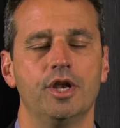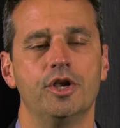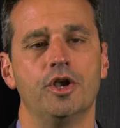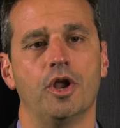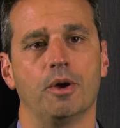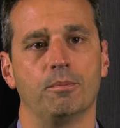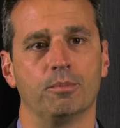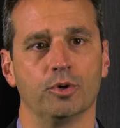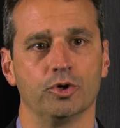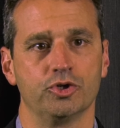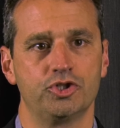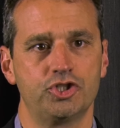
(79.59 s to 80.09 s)

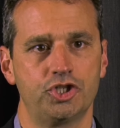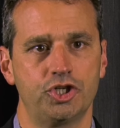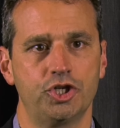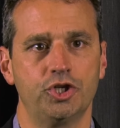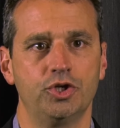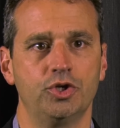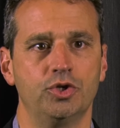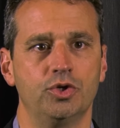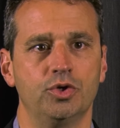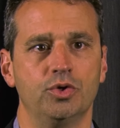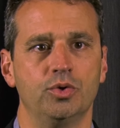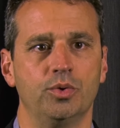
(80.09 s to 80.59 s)
Number
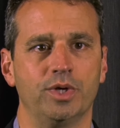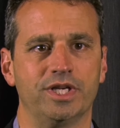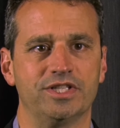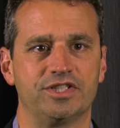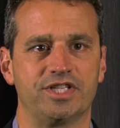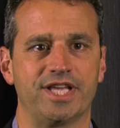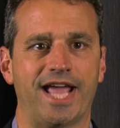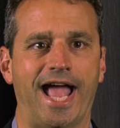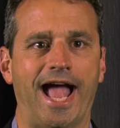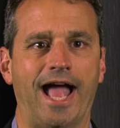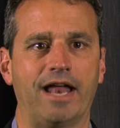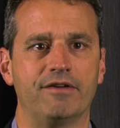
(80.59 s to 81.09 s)
two is
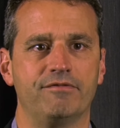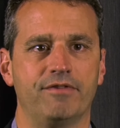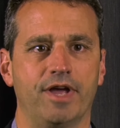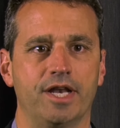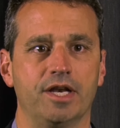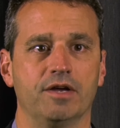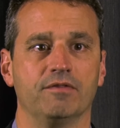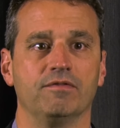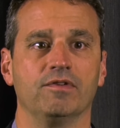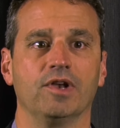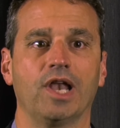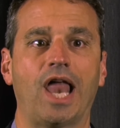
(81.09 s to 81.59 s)
the
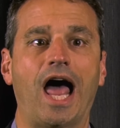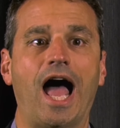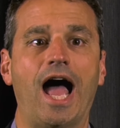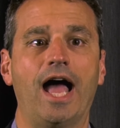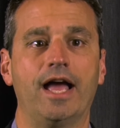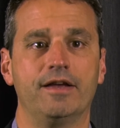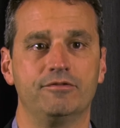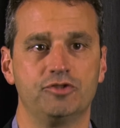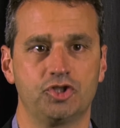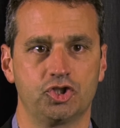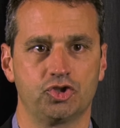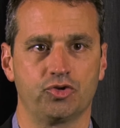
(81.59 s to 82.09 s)
advent of
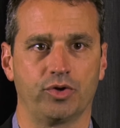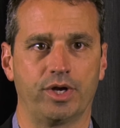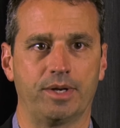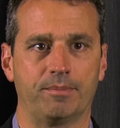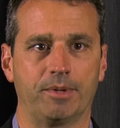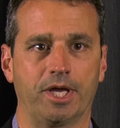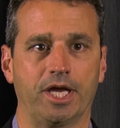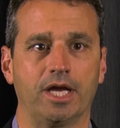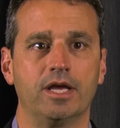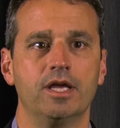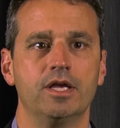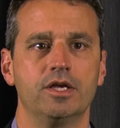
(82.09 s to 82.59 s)
live
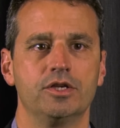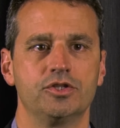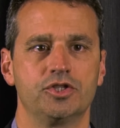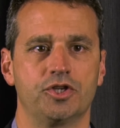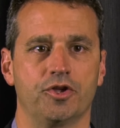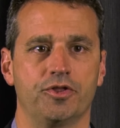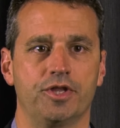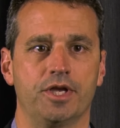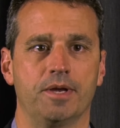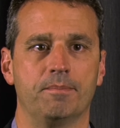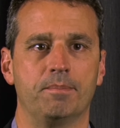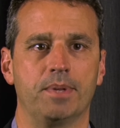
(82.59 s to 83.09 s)
streaming,
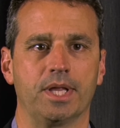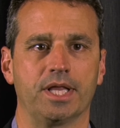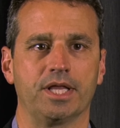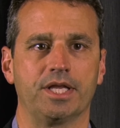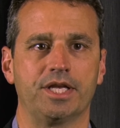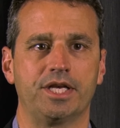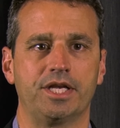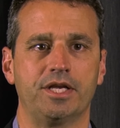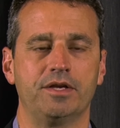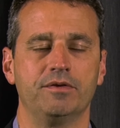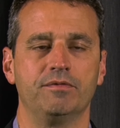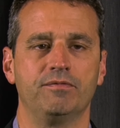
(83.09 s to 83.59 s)
so the
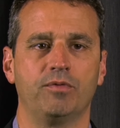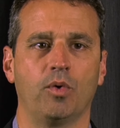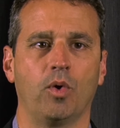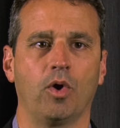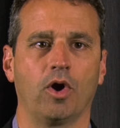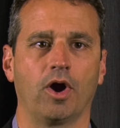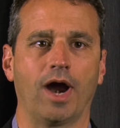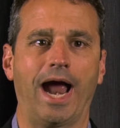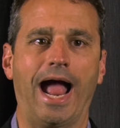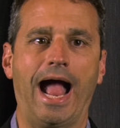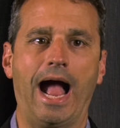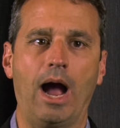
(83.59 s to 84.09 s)
ability
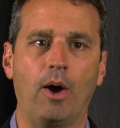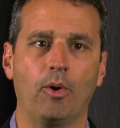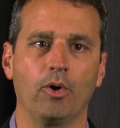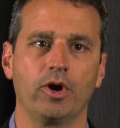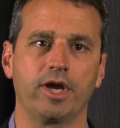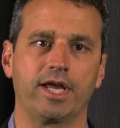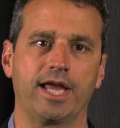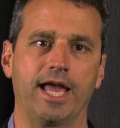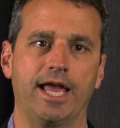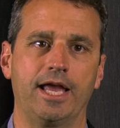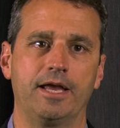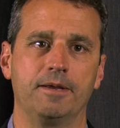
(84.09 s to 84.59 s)
for our
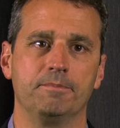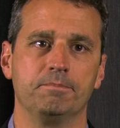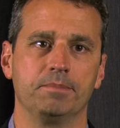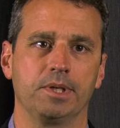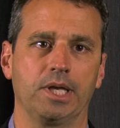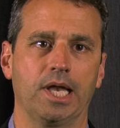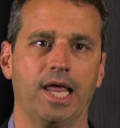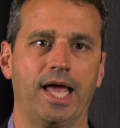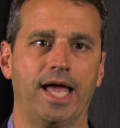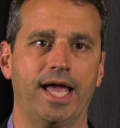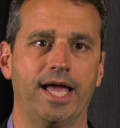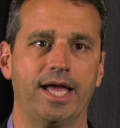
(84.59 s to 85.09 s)

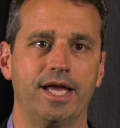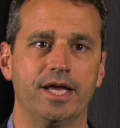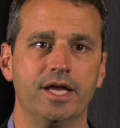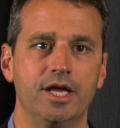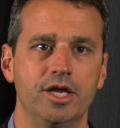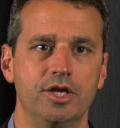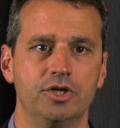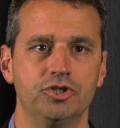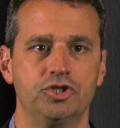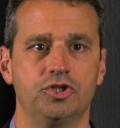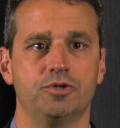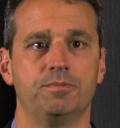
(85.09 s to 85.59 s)
gameplay
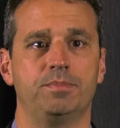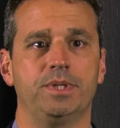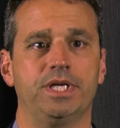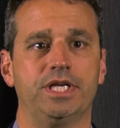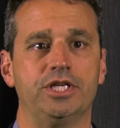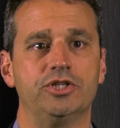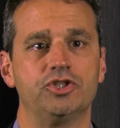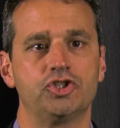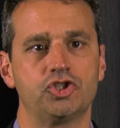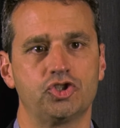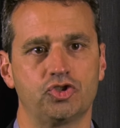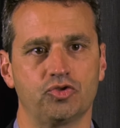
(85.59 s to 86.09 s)
to
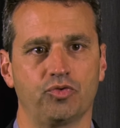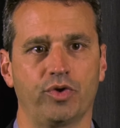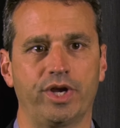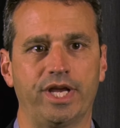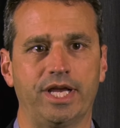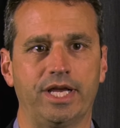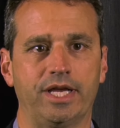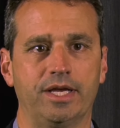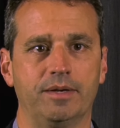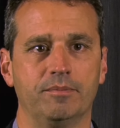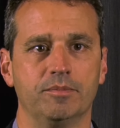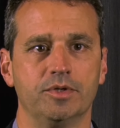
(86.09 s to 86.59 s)
be
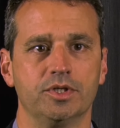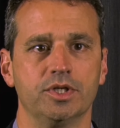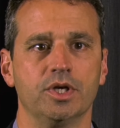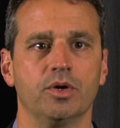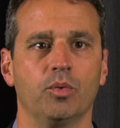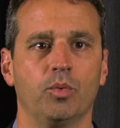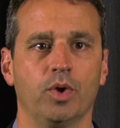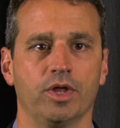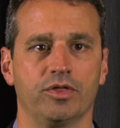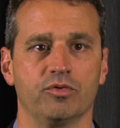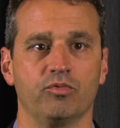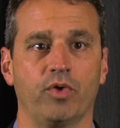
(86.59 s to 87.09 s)
streamed
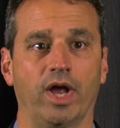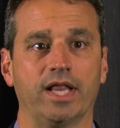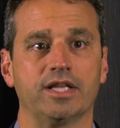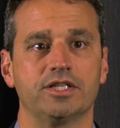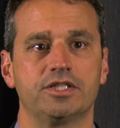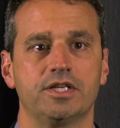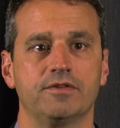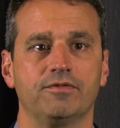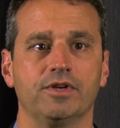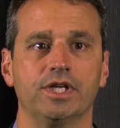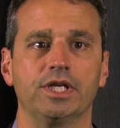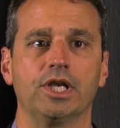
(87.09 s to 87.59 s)
with
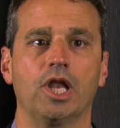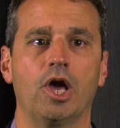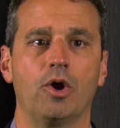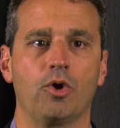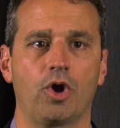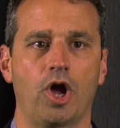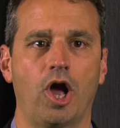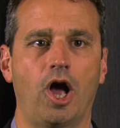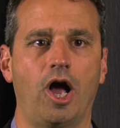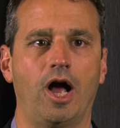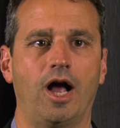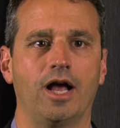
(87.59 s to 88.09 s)
relatively low
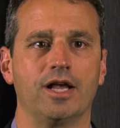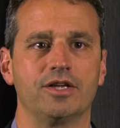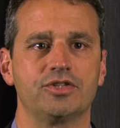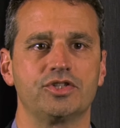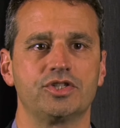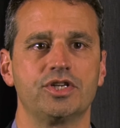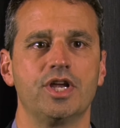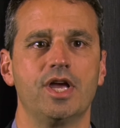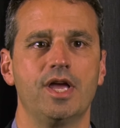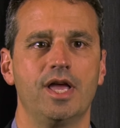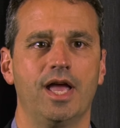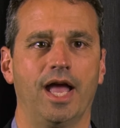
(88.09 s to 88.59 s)

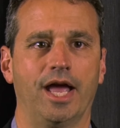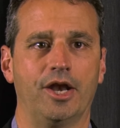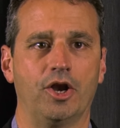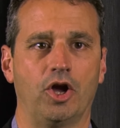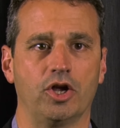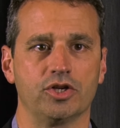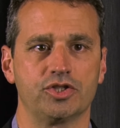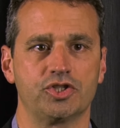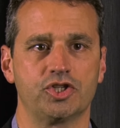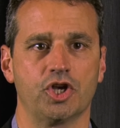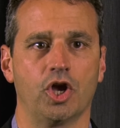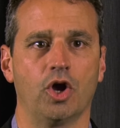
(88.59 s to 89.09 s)
cost and
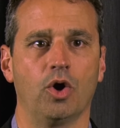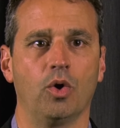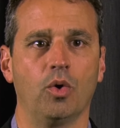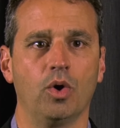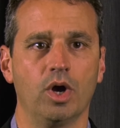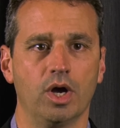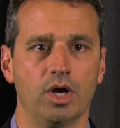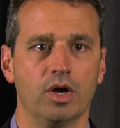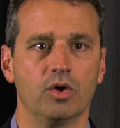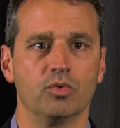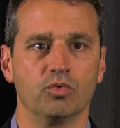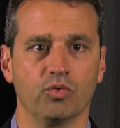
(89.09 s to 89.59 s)
also
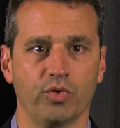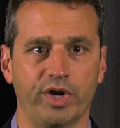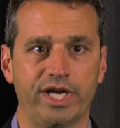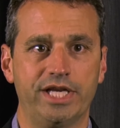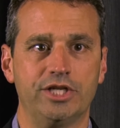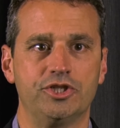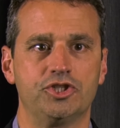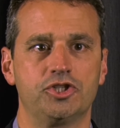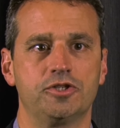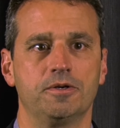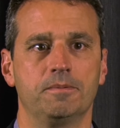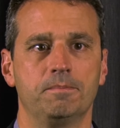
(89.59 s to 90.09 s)

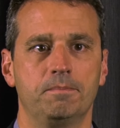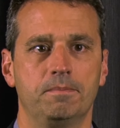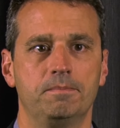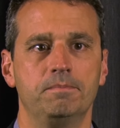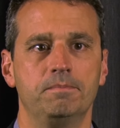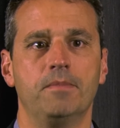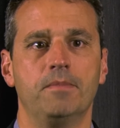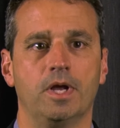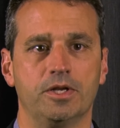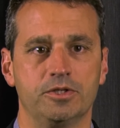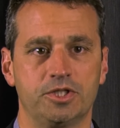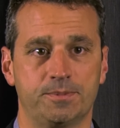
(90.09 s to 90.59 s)
reach
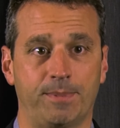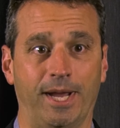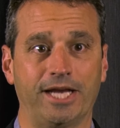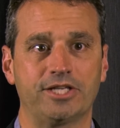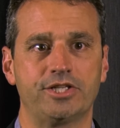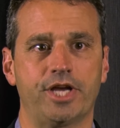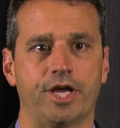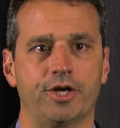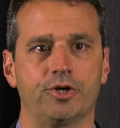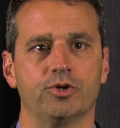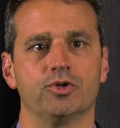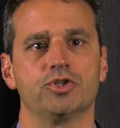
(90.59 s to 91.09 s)

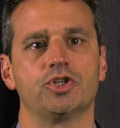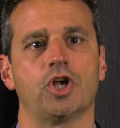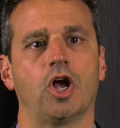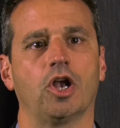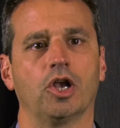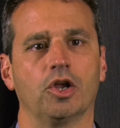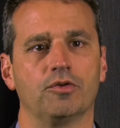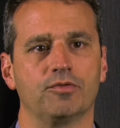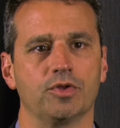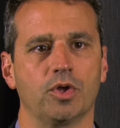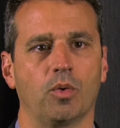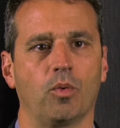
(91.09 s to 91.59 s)
spectators
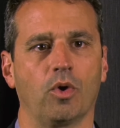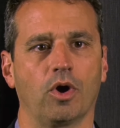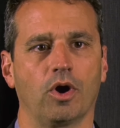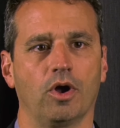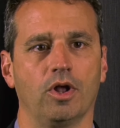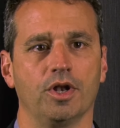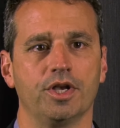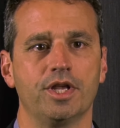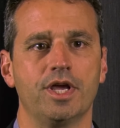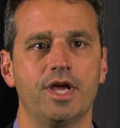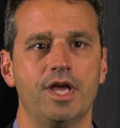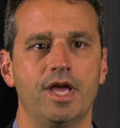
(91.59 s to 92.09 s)
all over the
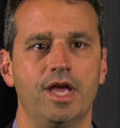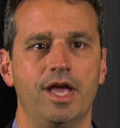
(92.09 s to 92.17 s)
world.